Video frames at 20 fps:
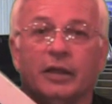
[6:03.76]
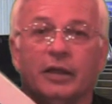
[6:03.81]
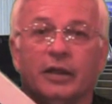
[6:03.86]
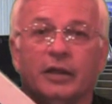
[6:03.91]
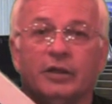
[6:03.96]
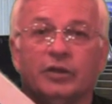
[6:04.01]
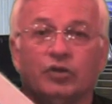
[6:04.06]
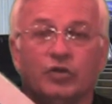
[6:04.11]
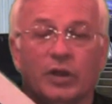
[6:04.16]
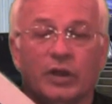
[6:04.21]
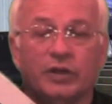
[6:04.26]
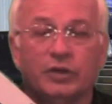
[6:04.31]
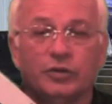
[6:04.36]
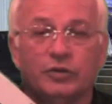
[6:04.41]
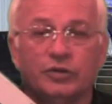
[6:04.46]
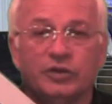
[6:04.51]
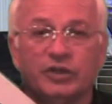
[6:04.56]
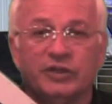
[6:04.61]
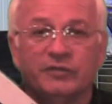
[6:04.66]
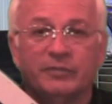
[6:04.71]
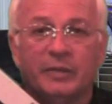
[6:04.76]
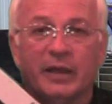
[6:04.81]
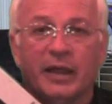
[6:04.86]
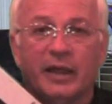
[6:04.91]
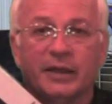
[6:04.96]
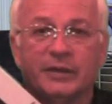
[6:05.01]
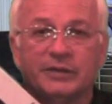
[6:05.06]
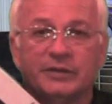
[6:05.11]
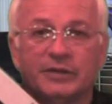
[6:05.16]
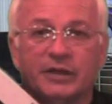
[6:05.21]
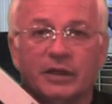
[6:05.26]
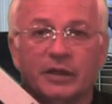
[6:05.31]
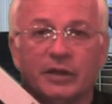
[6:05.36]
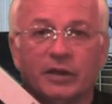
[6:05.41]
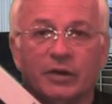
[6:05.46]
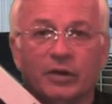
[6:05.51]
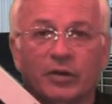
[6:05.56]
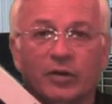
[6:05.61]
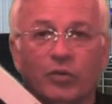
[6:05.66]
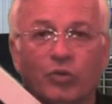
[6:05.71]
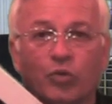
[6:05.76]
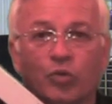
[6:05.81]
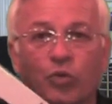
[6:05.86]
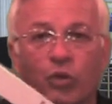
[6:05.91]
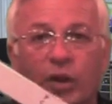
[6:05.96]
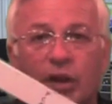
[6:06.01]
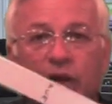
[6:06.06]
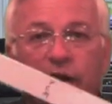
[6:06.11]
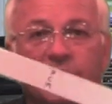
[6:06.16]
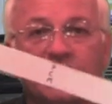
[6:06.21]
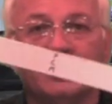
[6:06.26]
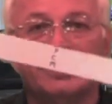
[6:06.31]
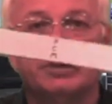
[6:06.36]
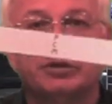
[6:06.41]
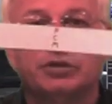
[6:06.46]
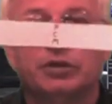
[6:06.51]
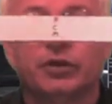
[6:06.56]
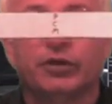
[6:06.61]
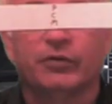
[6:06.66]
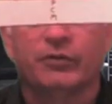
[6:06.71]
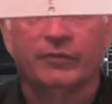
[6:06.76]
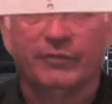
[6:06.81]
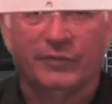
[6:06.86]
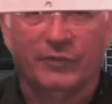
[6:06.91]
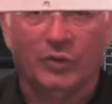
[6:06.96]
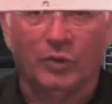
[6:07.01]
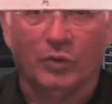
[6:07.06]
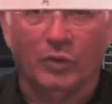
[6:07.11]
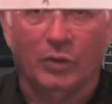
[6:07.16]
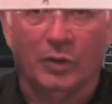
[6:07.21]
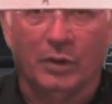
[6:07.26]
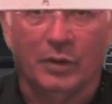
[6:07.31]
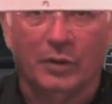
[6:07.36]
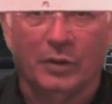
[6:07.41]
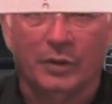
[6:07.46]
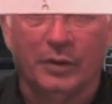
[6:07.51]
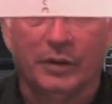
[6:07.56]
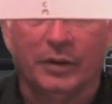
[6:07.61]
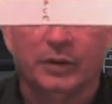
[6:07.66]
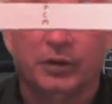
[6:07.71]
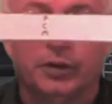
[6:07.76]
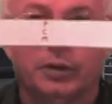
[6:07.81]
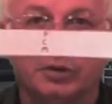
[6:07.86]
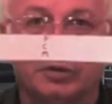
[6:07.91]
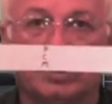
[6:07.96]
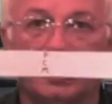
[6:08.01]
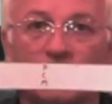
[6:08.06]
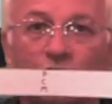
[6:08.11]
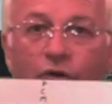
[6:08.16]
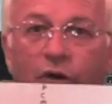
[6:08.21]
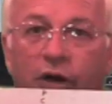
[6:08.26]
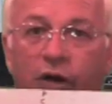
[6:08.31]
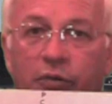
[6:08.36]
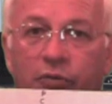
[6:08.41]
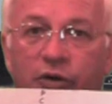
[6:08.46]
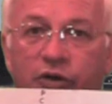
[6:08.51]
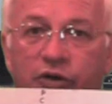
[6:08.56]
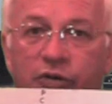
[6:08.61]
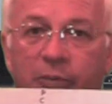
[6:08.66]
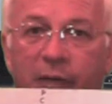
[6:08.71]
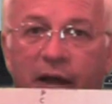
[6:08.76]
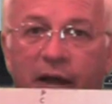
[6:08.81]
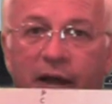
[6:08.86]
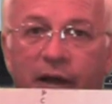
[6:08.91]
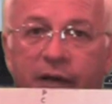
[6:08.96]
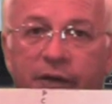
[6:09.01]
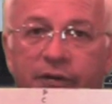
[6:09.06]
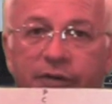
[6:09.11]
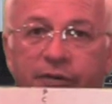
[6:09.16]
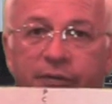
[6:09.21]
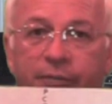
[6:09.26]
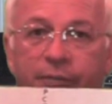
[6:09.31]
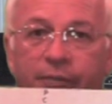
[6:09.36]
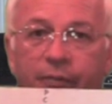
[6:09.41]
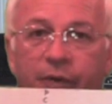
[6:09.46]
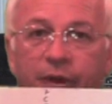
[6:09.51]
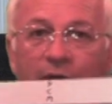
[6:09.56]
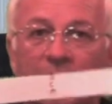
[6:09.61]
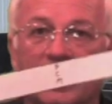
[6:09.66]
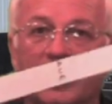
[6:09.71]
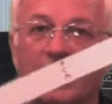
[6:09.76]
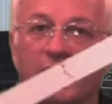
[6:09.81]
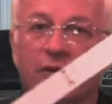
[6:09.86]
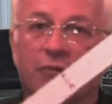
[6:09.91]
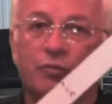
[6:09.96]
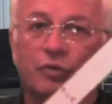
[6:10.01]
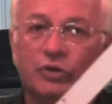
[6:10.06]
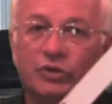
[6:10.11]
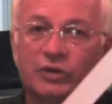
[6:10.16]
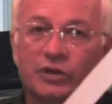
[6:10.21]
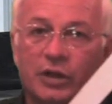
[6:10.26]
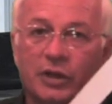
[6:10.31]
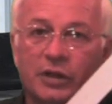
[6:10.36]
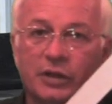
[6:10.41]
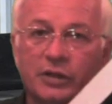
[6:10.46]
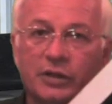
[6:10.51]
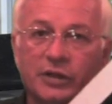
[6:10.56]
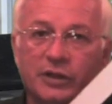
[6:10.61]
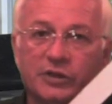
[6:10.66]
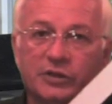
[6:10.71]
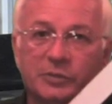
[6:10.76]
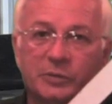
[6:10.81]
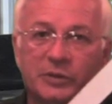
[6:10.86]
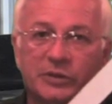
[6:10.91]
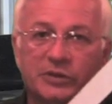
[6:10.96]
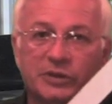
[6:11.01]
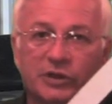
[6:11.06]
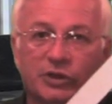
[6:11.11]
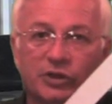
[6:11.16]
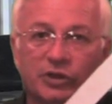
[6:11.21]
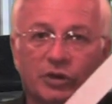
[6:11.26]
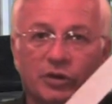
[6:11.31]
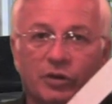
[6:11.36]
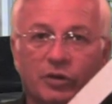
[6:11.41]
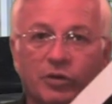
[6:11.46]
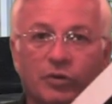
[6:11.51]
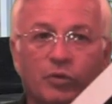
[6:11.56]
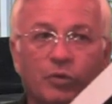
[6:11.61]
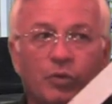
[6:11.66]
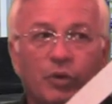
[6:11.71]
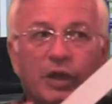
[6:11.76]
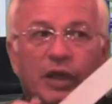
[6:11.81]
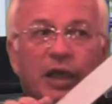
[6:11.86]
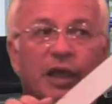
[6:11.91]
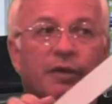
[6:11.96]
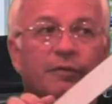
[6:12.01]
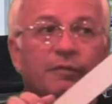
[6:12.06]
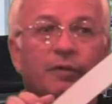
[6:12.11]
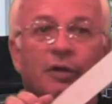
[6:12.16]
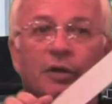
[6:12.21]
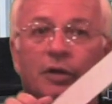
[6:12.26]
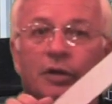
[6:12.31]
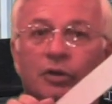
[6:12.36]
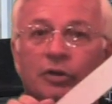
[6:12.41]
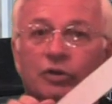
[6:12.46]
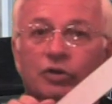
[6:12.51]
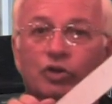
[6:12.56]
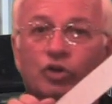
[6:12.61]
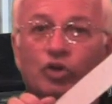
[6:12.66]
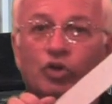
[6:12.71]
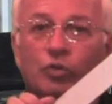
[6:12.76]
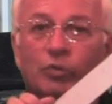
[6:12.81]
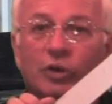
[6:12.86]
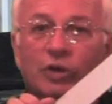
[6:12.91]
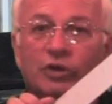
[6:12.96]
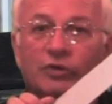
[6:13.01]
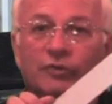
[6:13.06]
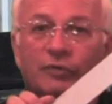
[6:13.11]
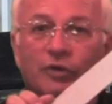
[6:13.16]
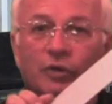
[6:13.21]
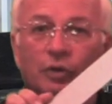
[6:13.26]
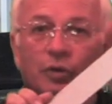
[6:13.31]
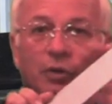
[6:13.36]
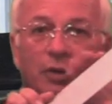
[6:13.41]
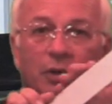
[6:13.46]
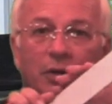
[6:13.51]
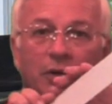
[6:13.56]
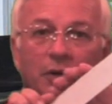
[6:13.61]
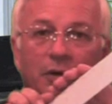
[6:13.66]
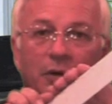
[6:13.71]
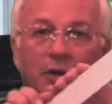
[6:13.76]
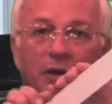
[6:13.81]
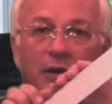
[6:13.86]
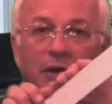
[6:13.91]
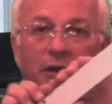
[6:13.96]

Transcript: in trying to achieve balance. It can raise fuel to try and reach balance. Now if we're stuck in this position, we have too much fuel.